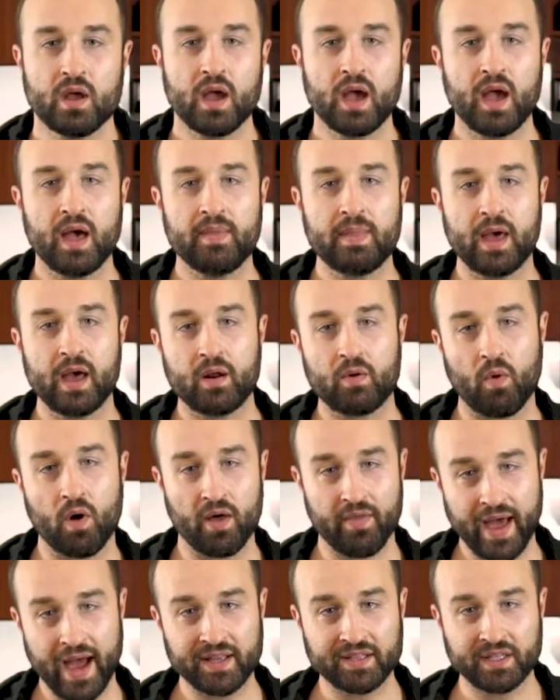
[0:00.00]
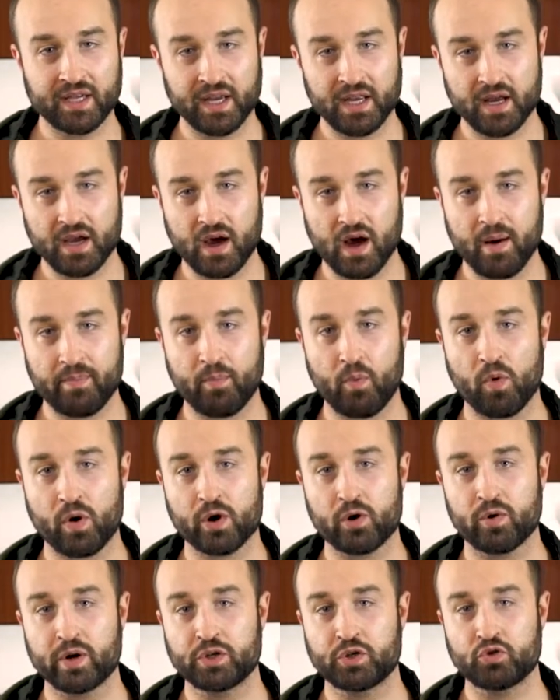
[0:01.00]
And then while that's heating up, we're
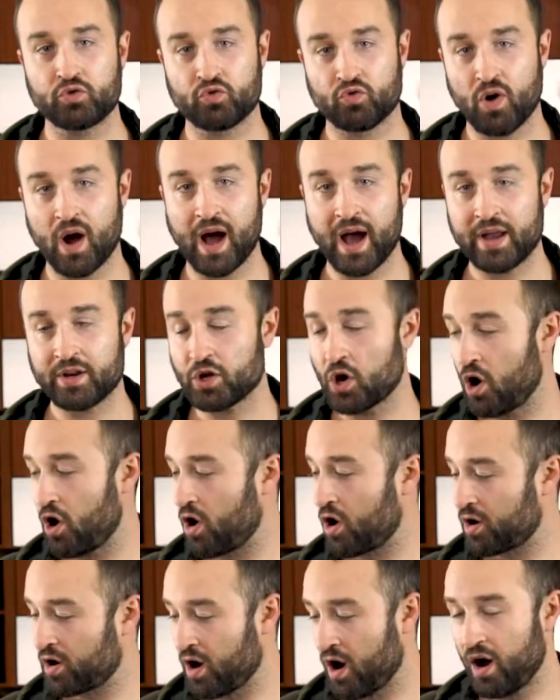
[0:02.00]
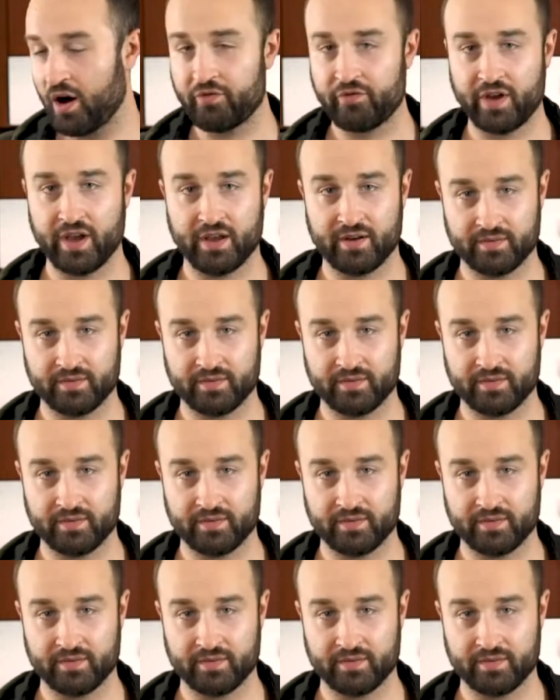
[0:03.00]
going to grind our coffee.